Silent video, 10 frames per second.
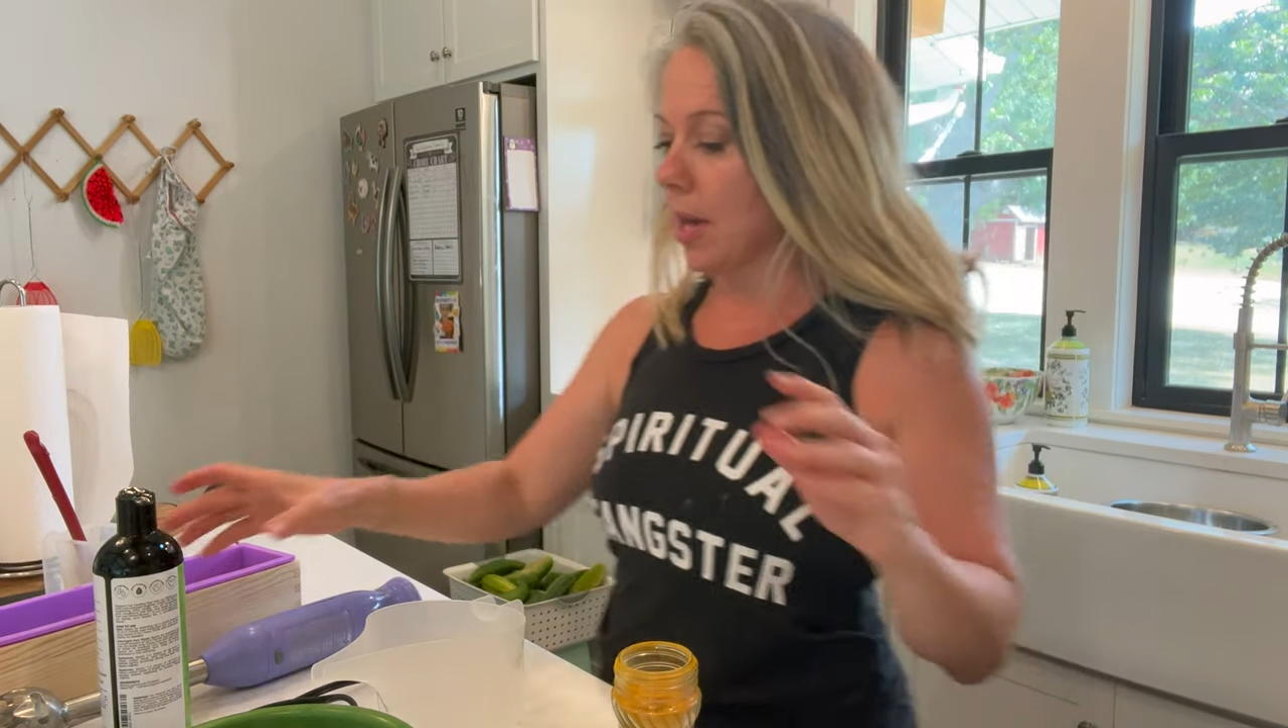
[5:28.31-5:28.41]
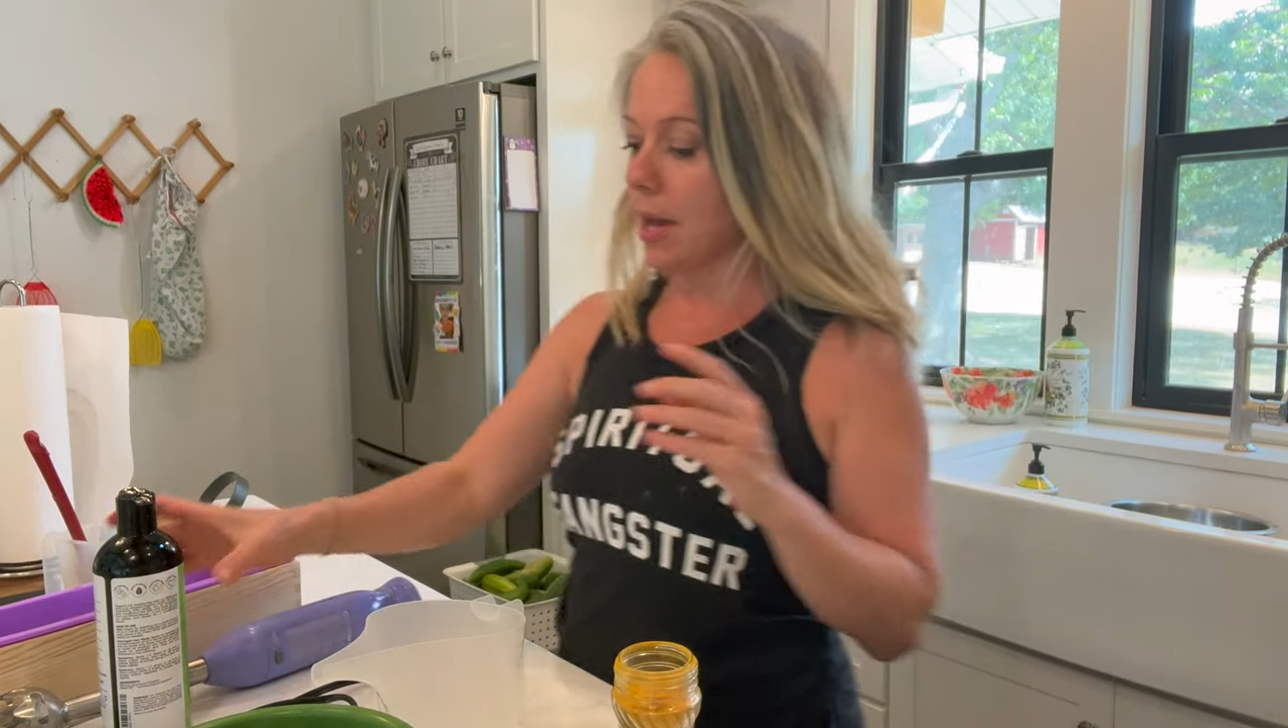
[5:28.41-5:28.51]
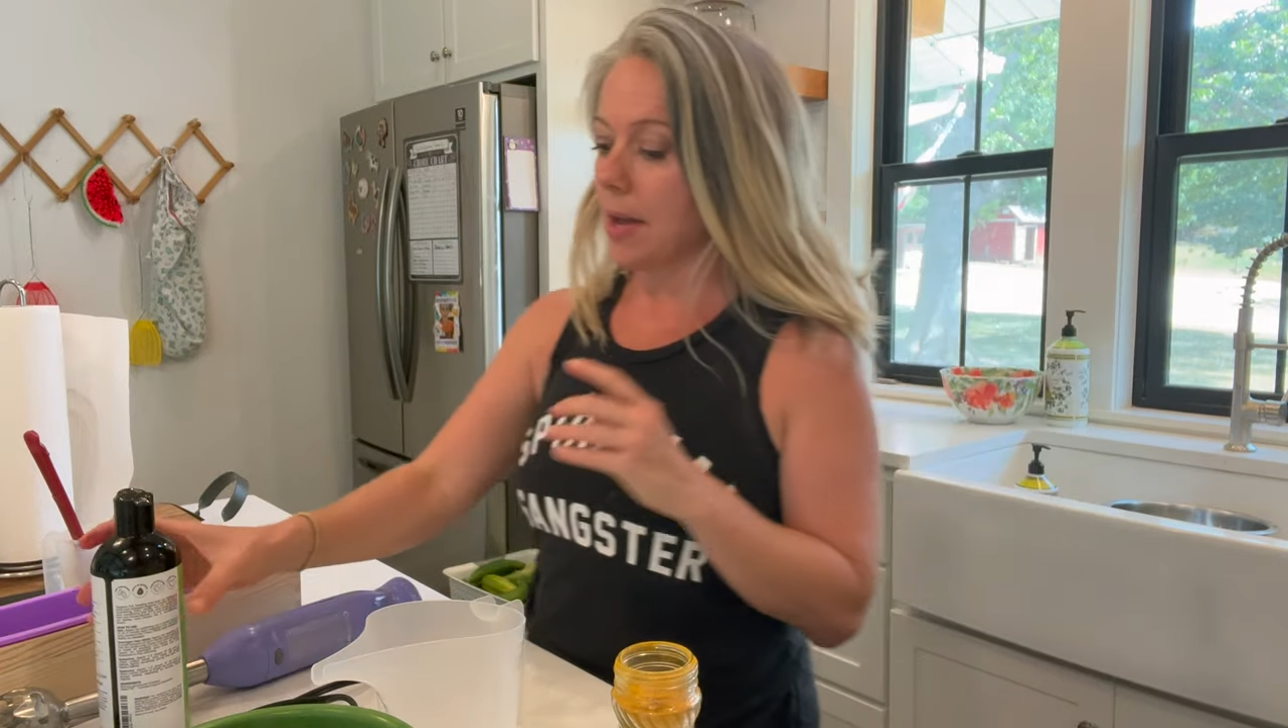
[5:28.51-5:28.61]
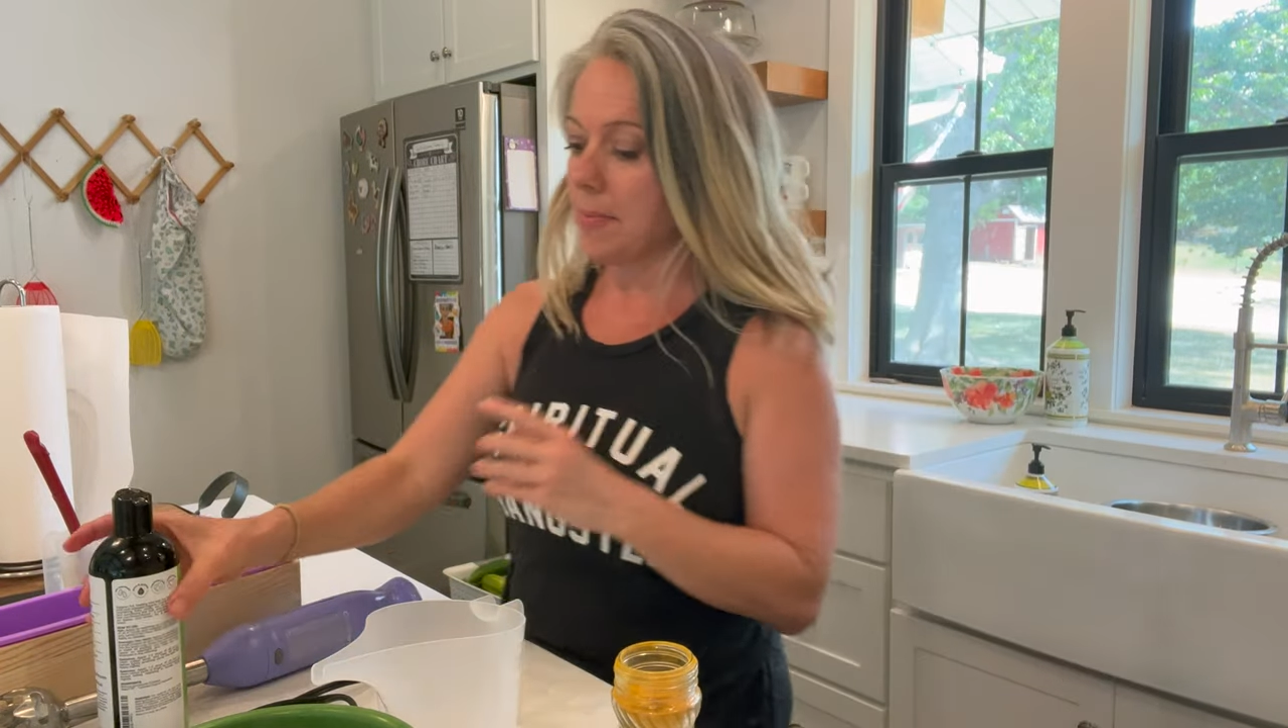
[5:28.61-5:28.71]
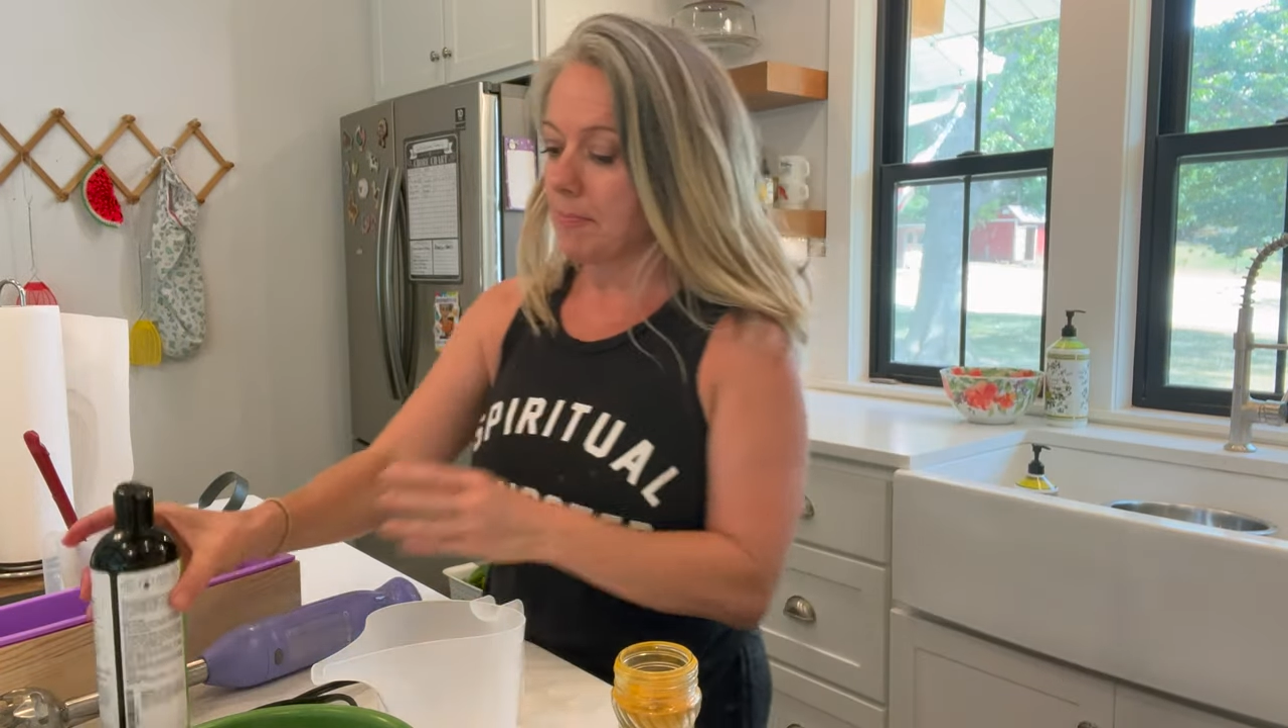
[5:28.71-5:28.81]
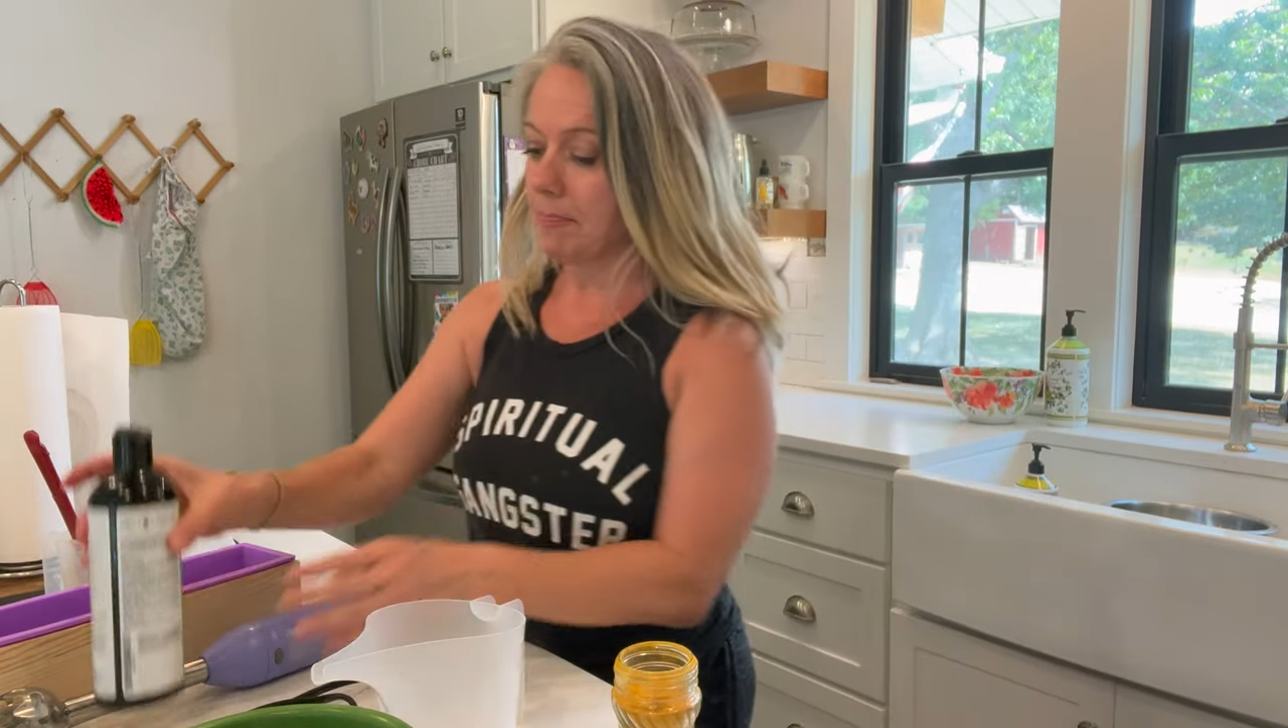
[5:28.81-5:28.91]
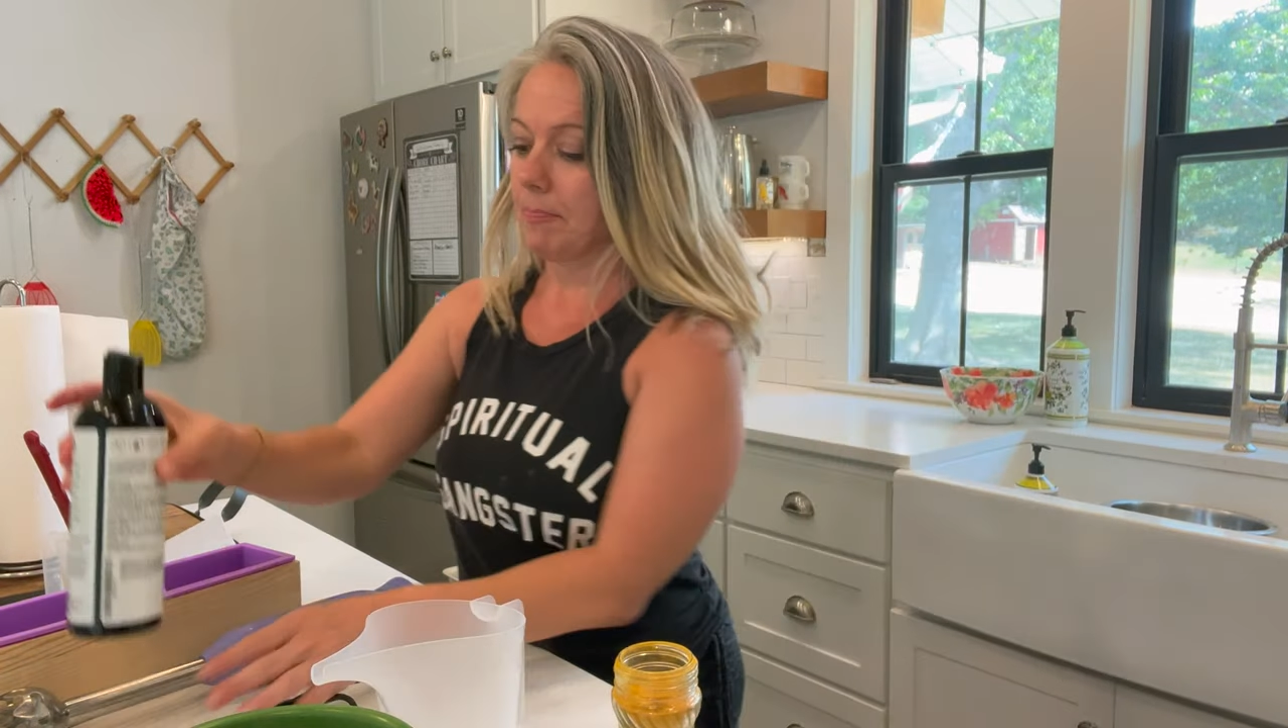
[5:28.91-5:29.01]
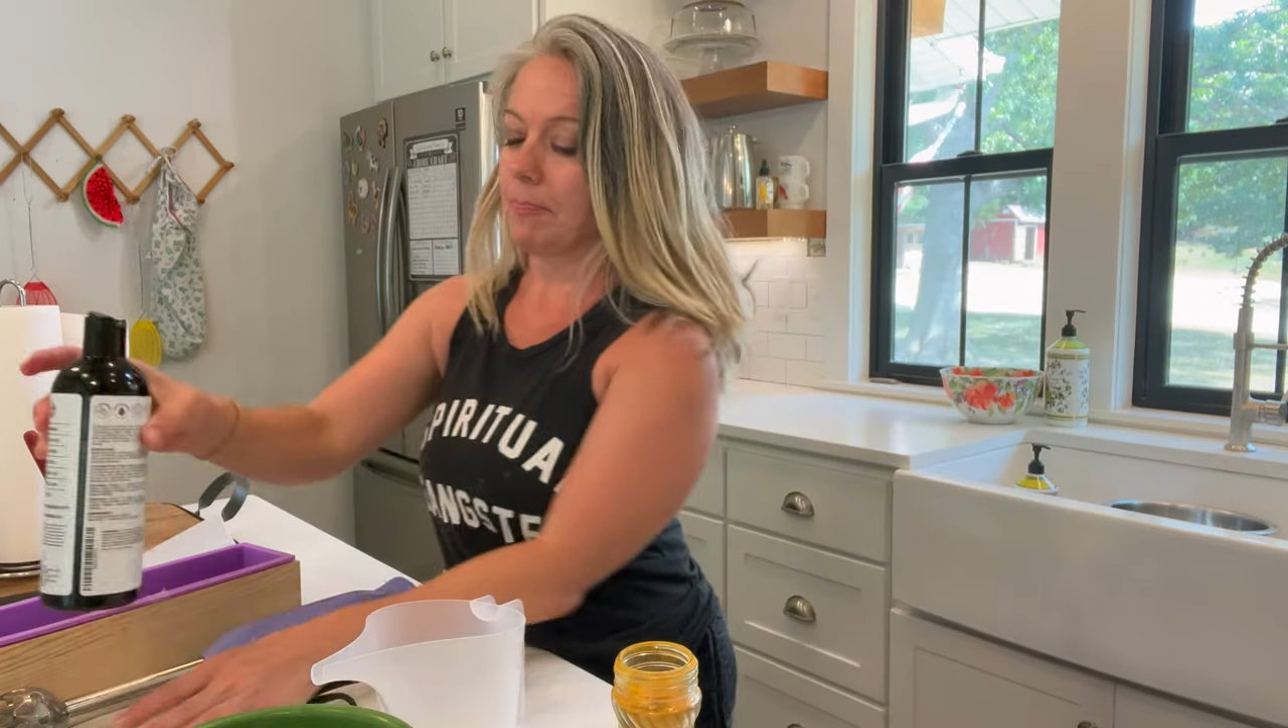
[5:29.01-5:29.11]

um,